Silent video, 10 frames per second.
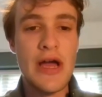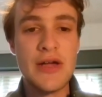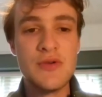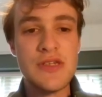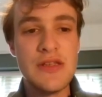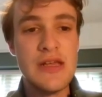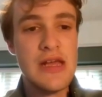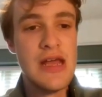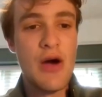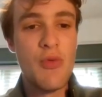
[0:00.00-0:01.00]
Wales, and
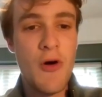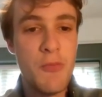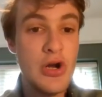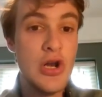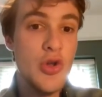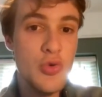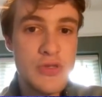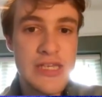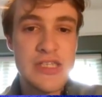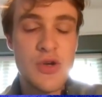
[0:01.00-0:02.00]
at one point
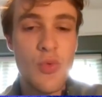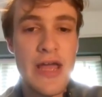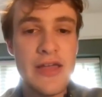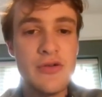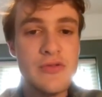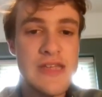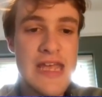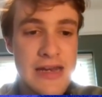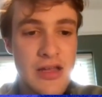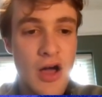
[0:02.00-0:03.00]
losing to Wales
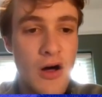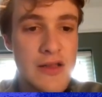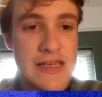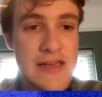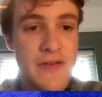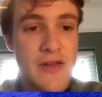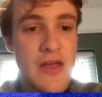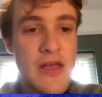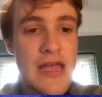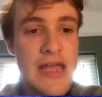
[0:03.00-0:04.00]
in Cardiff.
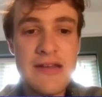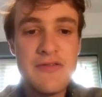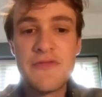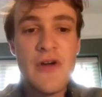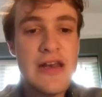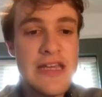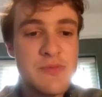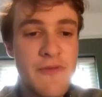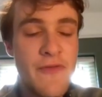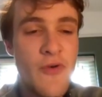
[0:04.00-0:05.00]
In
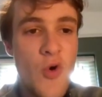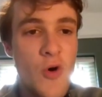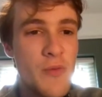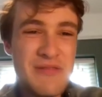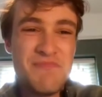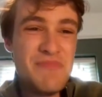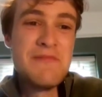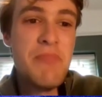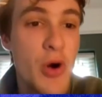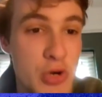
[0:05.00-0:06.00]
friendlies before,
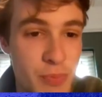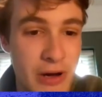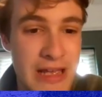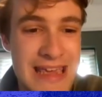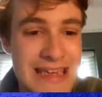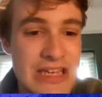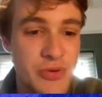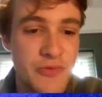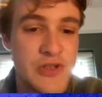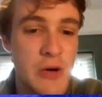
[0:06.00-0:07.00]
being pushed by
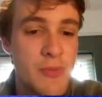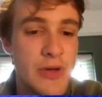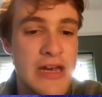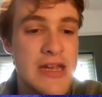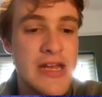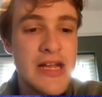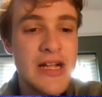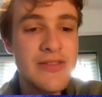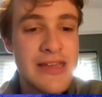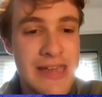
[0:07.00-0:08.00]
Egypt, for example, but then
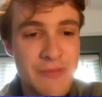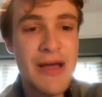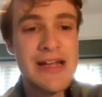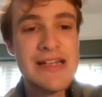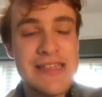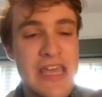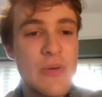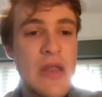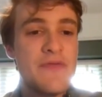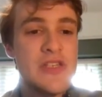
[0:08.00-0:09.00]
they kick back into gear
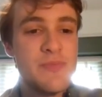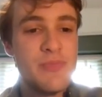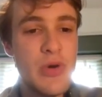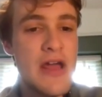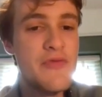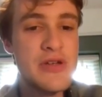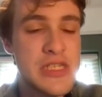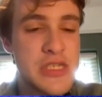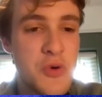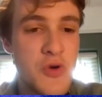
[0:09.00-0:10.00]
whenever
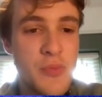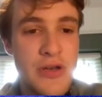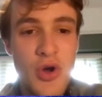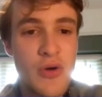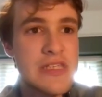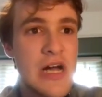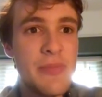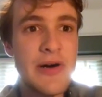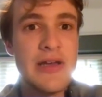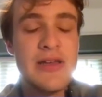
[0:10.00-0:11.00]
it's a tournament, knocked out
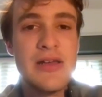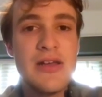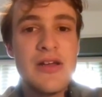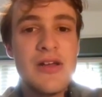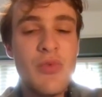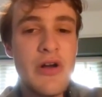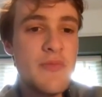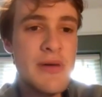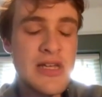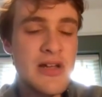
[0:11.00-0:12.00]
by one of the
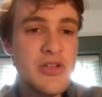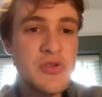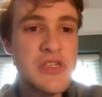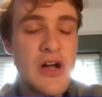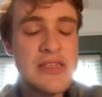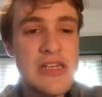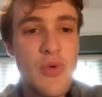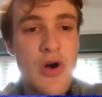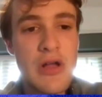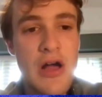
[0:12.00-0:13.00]
best underdog sides in the
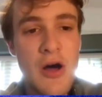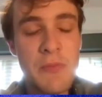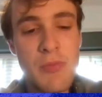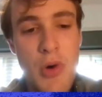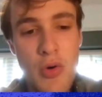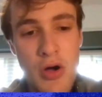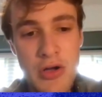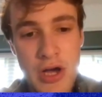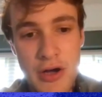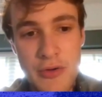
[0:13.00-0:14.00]
World Cup,
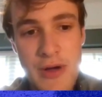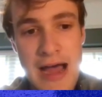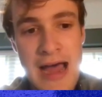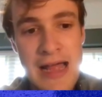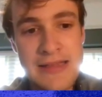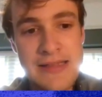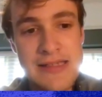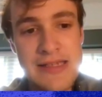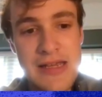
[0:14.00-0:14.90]
Morocco, and